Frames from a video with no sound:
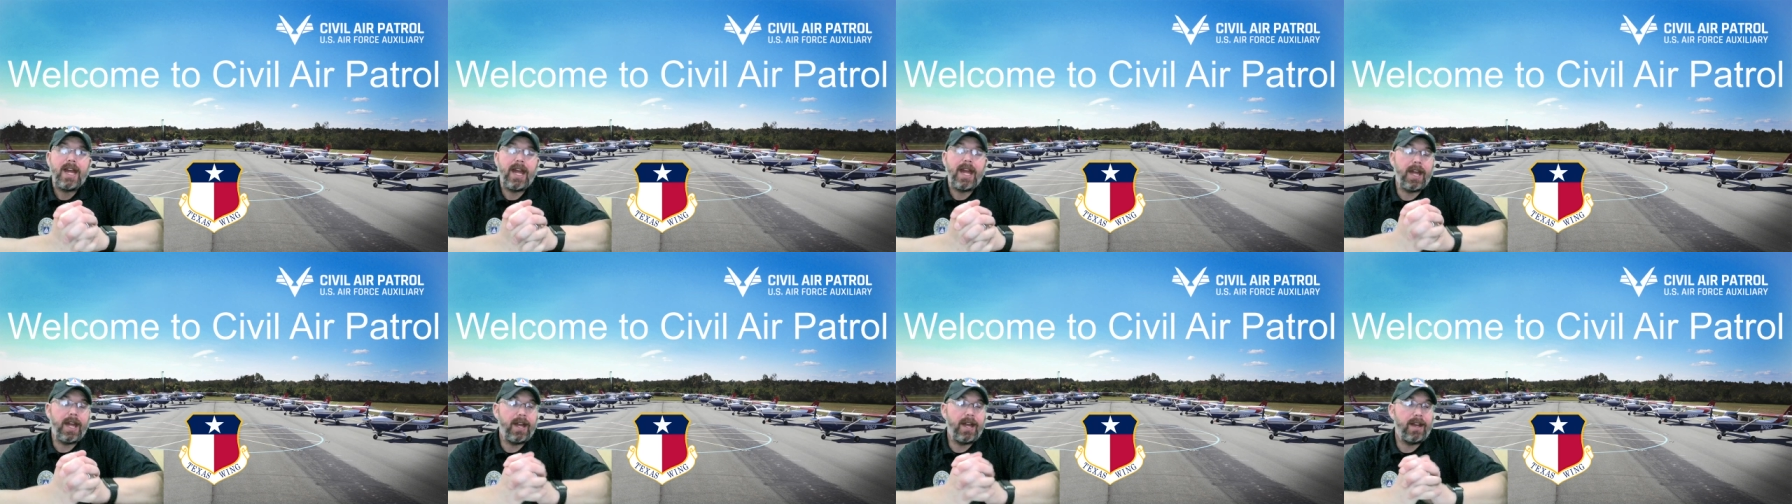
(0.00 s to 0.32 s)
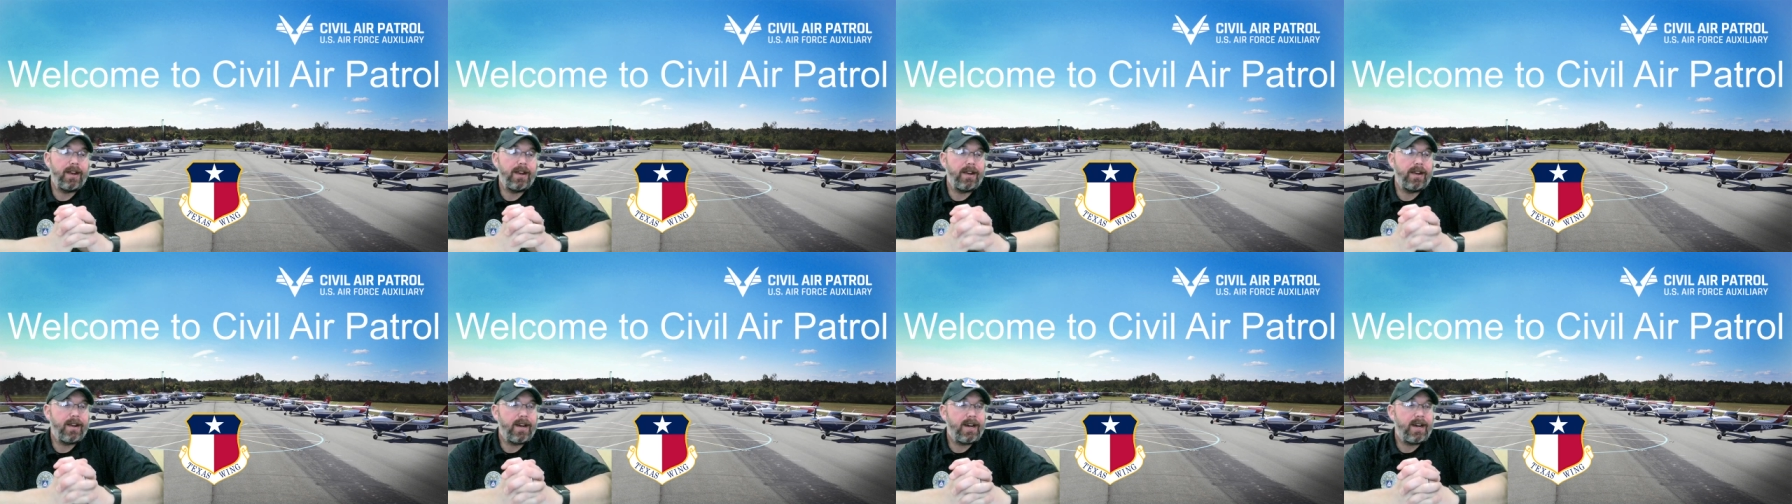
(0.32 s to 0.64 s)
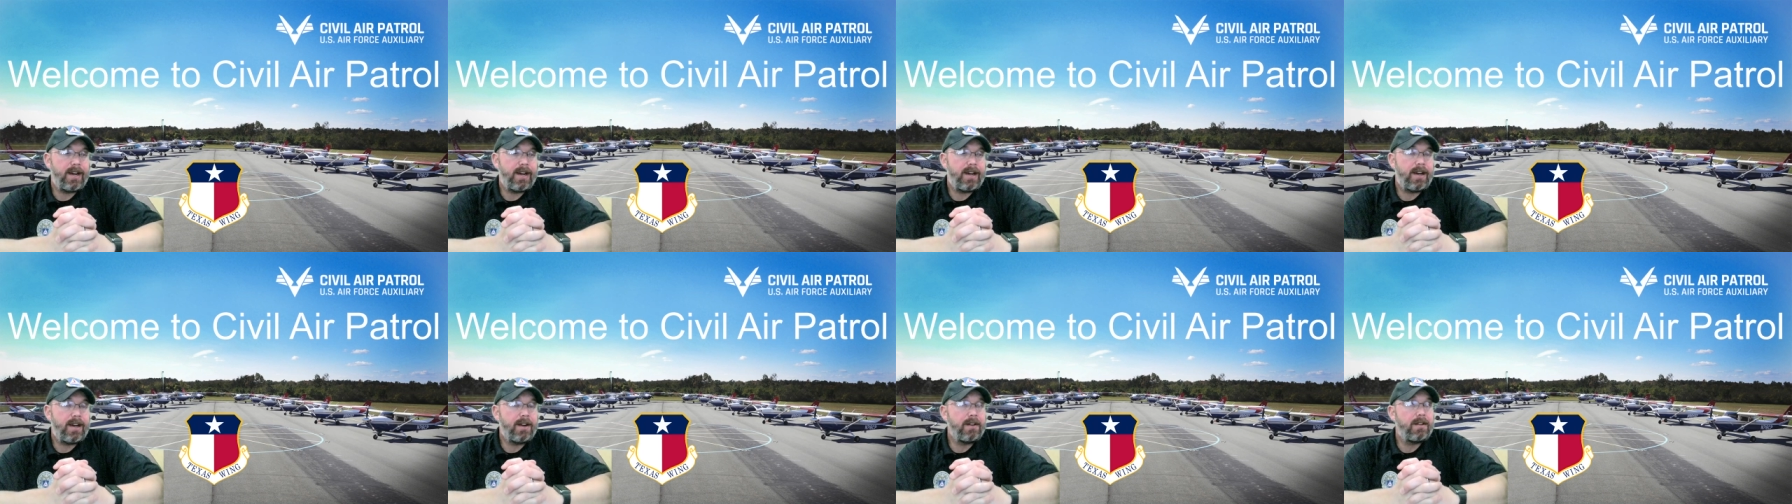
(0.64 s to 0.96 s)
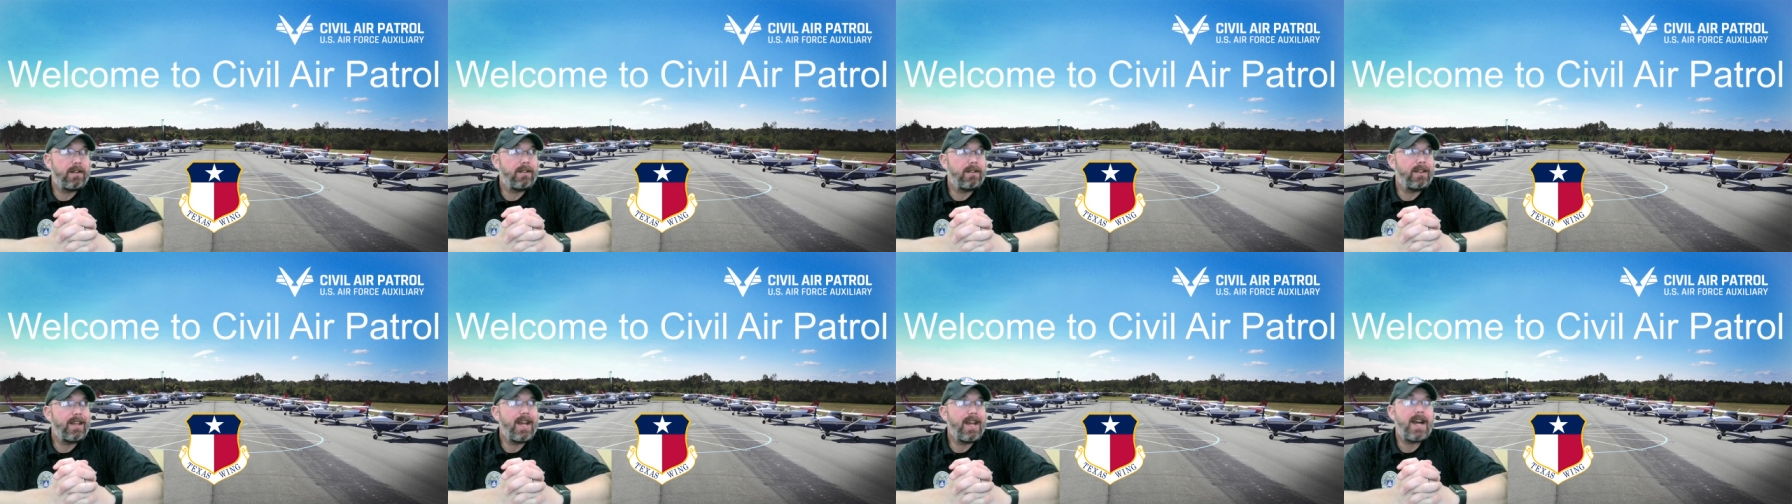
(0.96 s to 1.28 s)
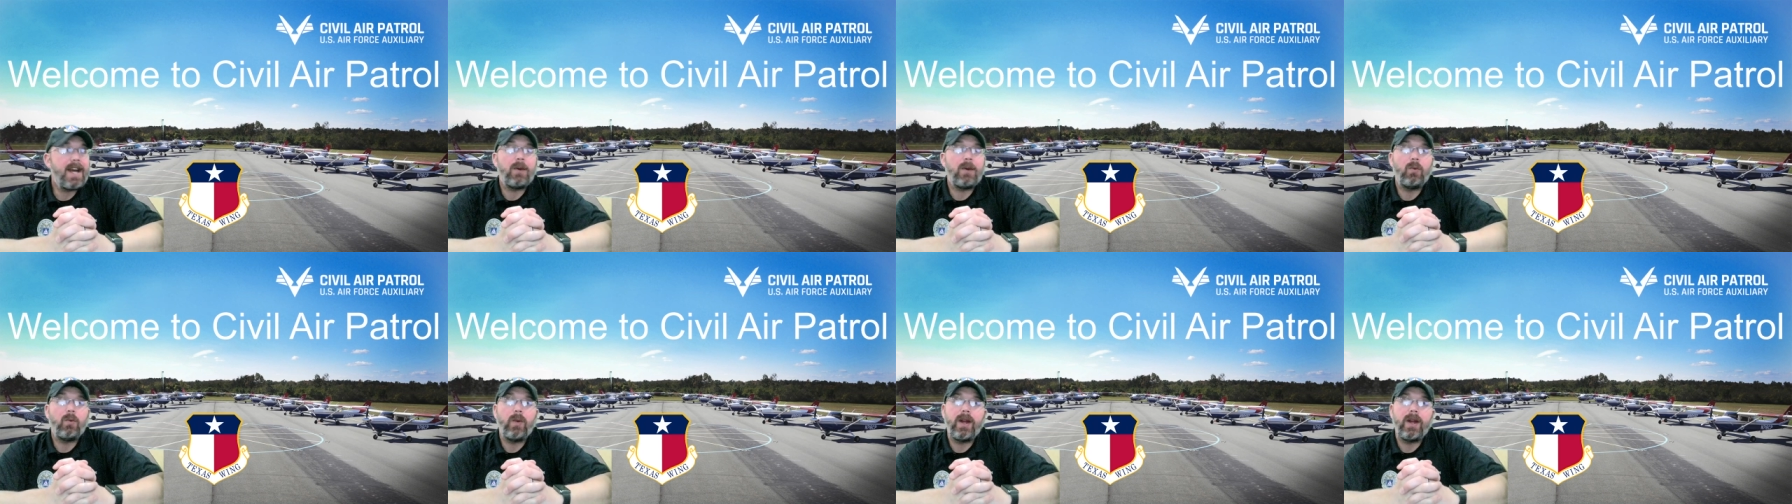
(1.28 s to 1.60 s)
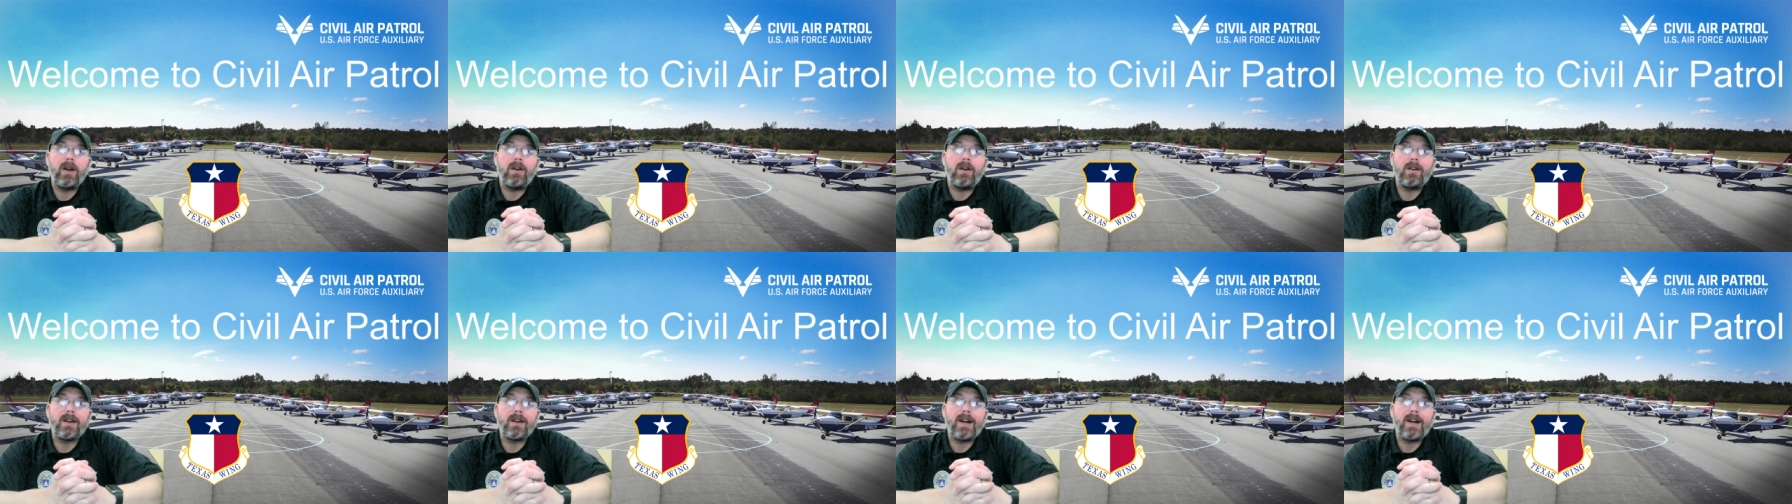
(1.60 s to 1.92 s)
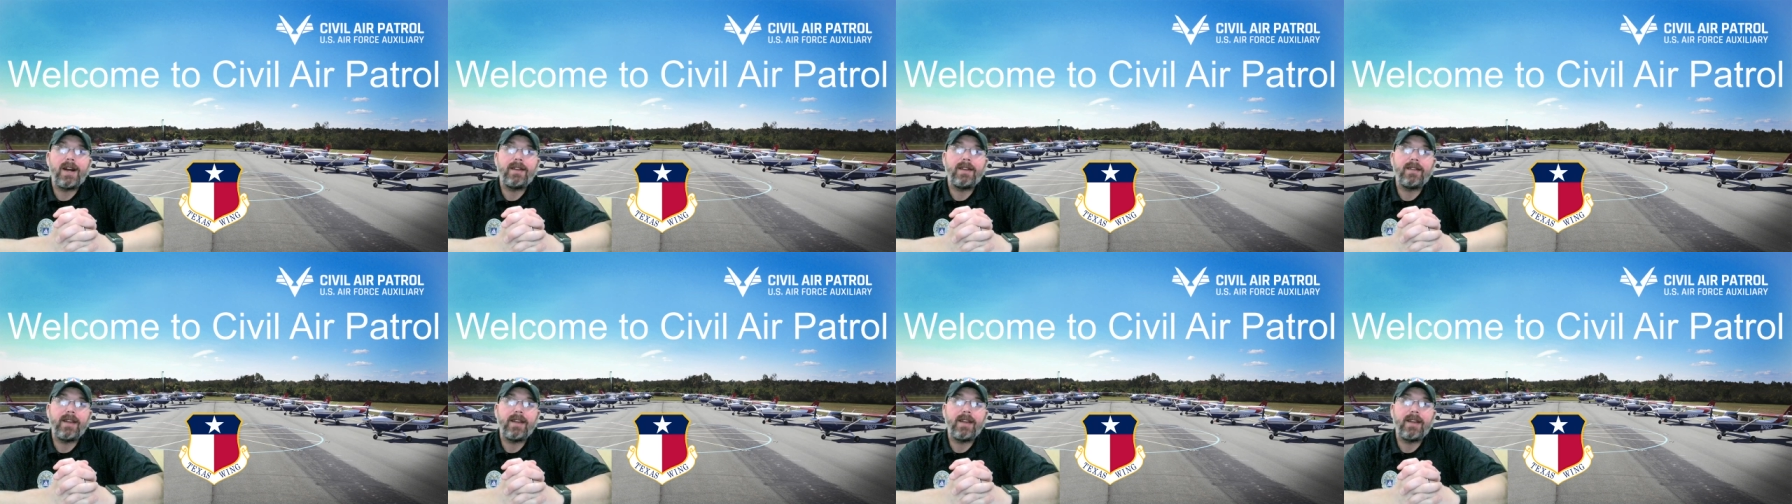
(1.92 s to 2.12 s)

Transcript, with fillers: and uh, yeah, we all got